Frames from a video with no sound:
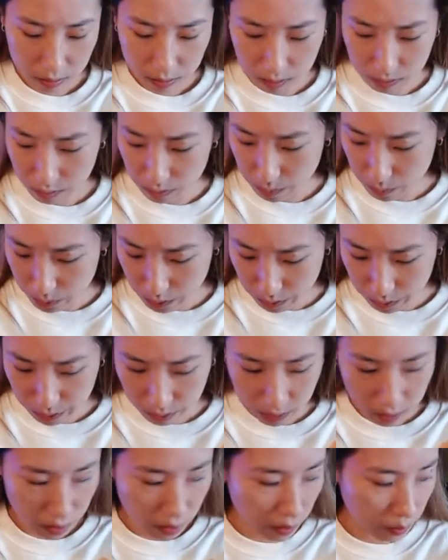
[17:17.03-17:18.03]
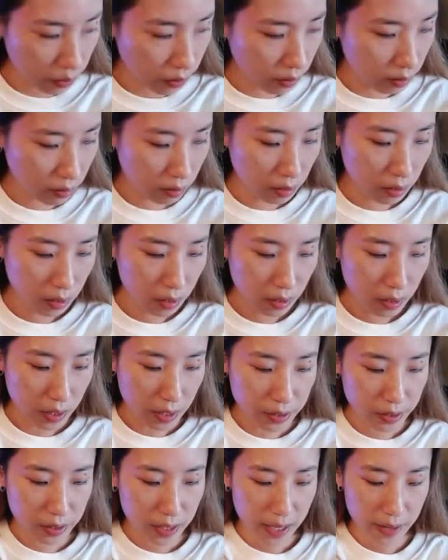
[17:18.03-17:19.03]
Here's my other clip.
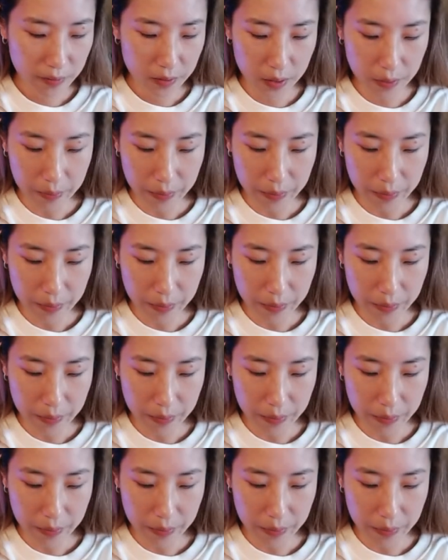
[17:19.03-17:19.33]
I just have the